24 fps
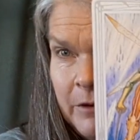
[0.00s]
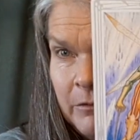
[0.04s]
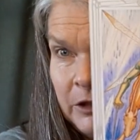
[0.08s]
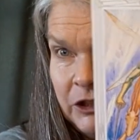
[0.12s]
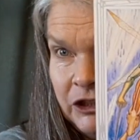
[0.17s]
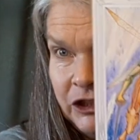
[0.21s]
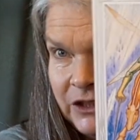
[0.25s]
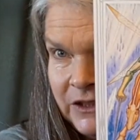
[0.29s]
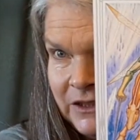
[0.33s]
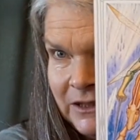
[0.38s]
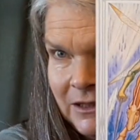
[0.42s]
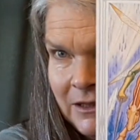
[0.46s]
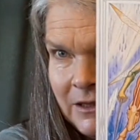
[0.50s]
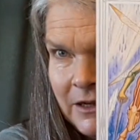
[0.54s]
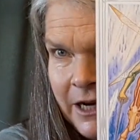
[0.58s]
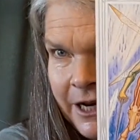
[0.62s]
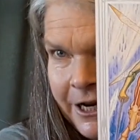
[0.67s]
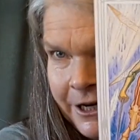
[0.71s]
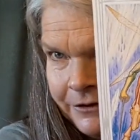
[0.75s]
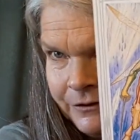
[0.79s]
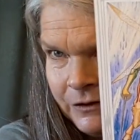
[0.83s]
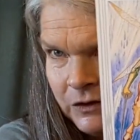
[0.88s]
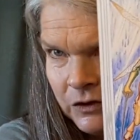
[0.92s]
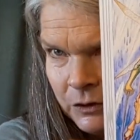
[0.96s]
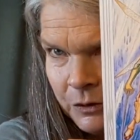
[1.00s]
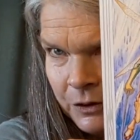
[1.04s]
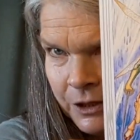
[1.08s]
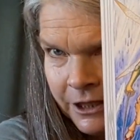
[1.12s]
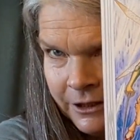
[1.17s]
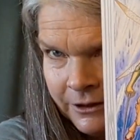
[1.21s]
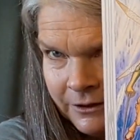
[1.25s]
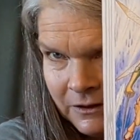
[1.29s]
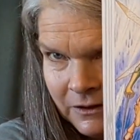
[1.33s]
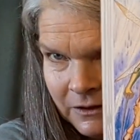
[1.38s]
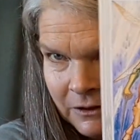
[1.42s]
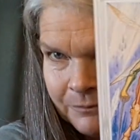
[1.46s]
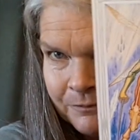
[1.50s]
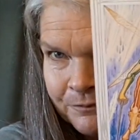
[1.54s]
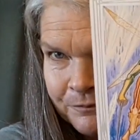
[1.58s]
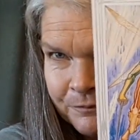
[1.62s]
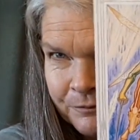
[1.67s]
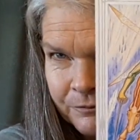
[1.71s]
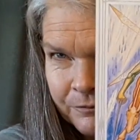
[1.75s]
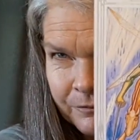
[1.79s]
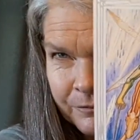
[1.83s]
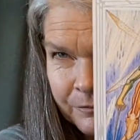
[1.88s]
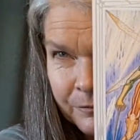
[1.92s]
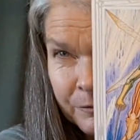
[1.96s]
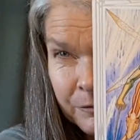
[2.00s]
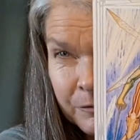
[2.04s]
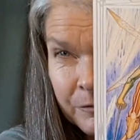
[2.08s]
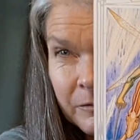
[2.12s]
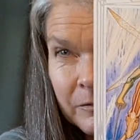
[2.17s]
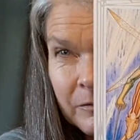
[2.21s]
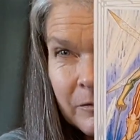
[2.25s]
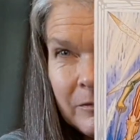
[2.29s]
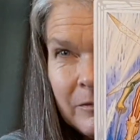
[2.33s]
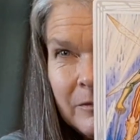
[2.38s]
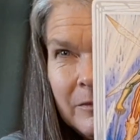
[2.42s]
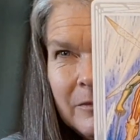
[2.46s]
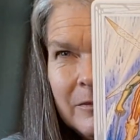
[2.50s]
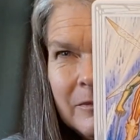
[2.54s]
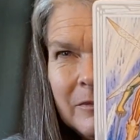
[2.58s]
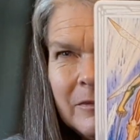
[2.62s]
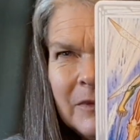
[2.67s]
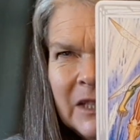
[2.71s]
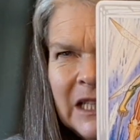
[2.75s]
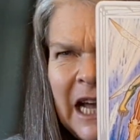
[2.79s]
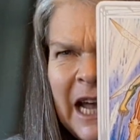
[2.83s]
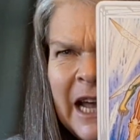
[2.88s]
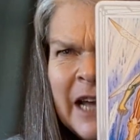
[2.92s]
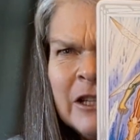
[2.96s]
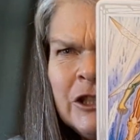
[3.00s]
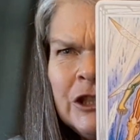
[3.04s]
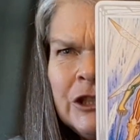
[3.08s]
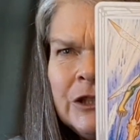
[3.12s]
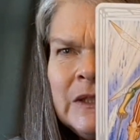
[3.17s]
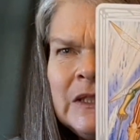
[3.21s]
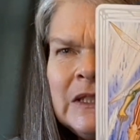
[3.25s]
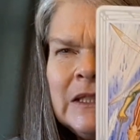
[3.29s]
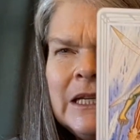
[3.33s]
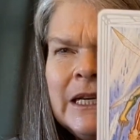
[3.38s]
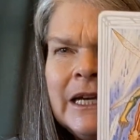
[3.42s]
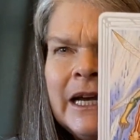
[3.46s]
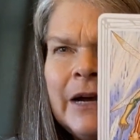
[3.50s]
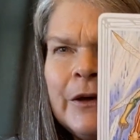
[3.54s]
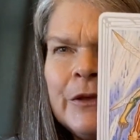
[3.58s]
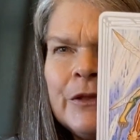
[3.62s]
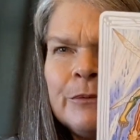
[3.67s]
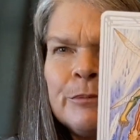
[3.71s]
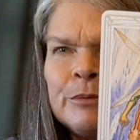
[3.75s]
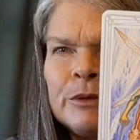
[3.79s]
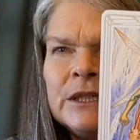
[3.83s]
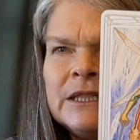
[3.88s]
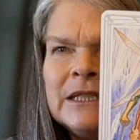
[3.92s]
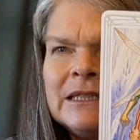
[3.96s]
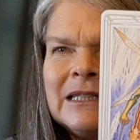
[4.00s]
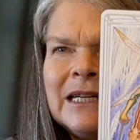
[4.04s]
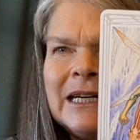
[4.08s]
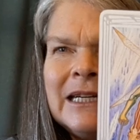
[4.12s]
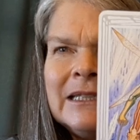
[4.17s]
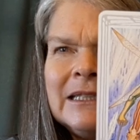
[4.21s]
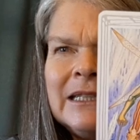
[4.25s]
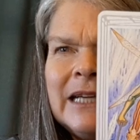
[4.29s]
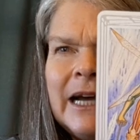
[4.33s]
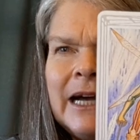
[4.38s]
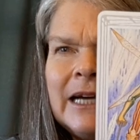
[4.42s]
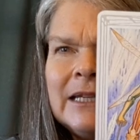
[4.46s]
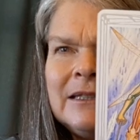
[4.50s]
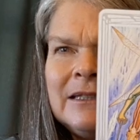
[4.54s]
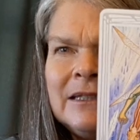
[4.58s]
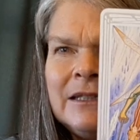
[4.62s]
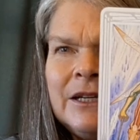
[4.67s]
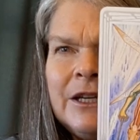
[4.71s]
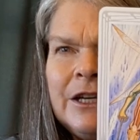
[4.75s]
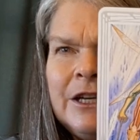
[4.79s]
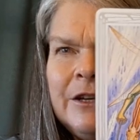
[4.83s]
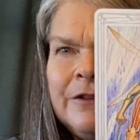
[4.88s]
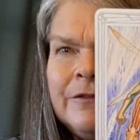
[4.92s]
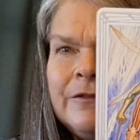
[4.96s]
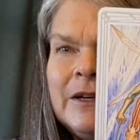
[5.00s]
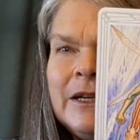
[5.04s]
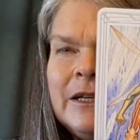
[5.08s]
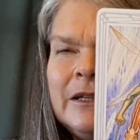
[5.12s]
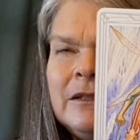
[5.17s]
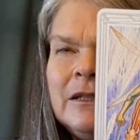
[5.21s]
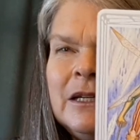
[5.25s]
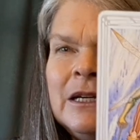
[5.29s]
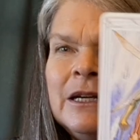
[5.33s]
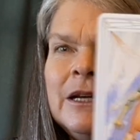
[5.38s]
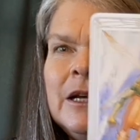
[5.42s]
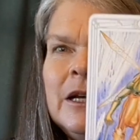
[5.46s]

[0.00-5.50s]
which is the Knight of Swords. And you see how the princess has an even